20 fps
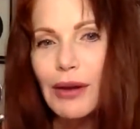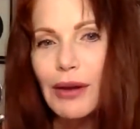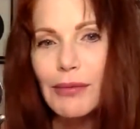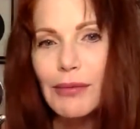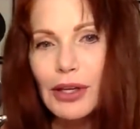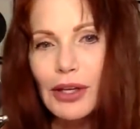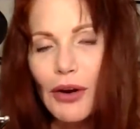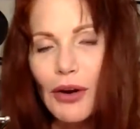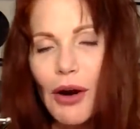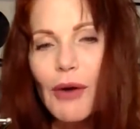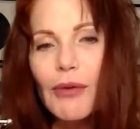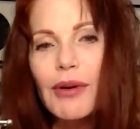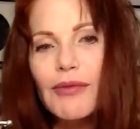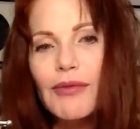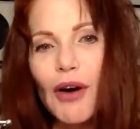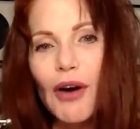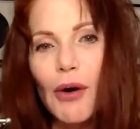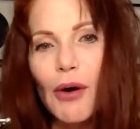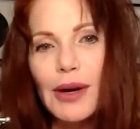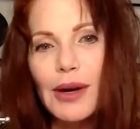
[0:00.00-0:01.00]
And you know how we've
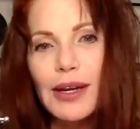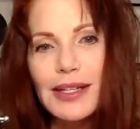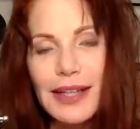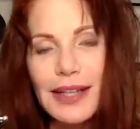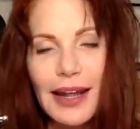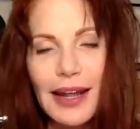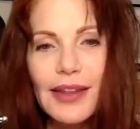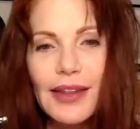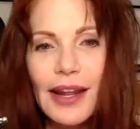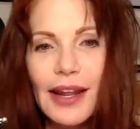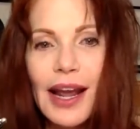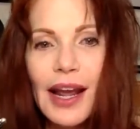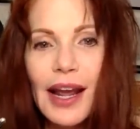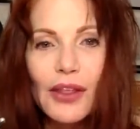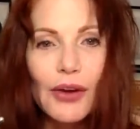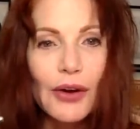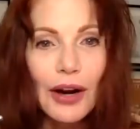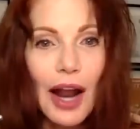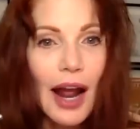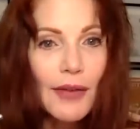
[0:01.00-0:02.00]
always said that
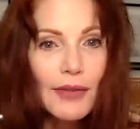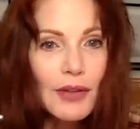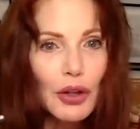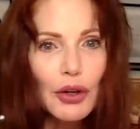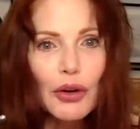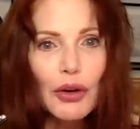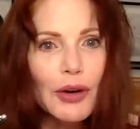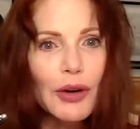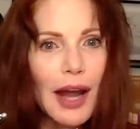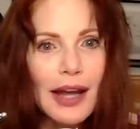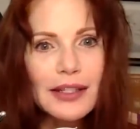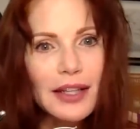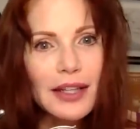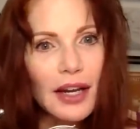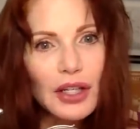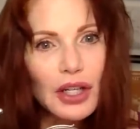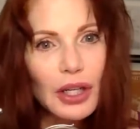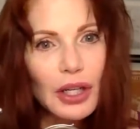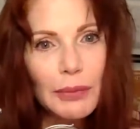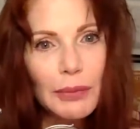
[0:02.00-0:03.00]
they're going to have to throw NASA
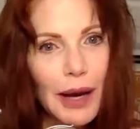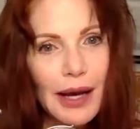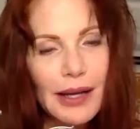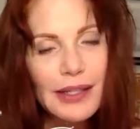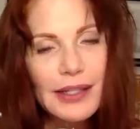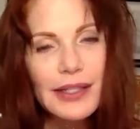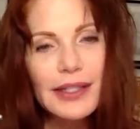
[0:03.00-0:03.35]
under the bus.